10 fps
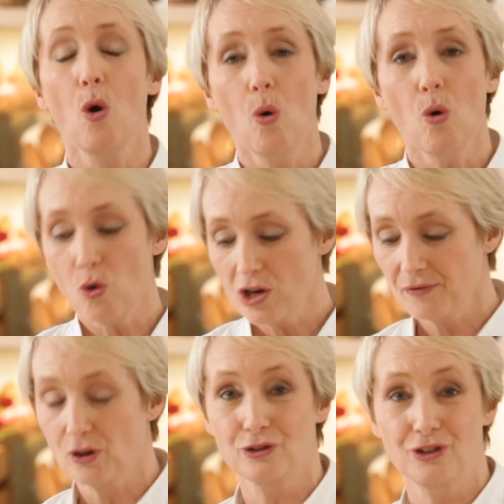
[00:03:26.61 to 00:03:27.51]
All
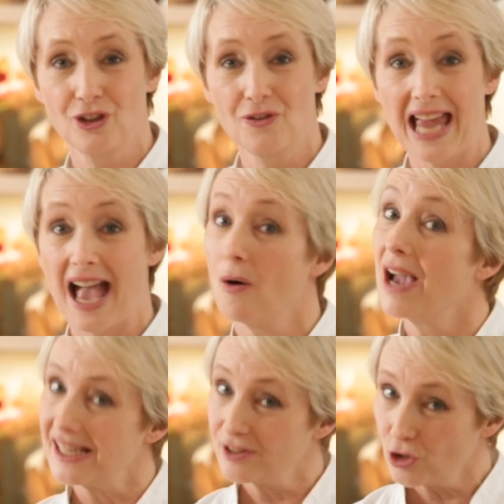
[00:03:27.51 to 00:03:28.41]
you've got to do now
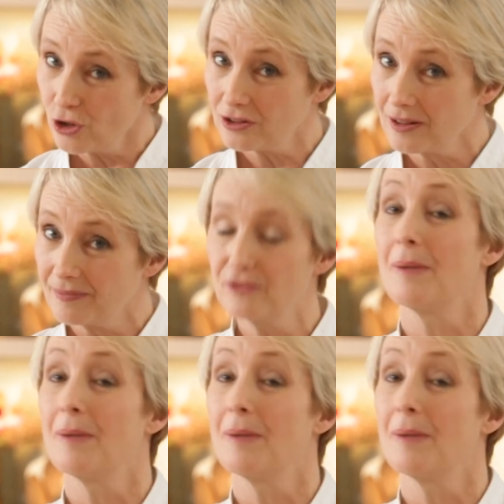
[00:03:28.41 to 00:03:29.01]
is cook them for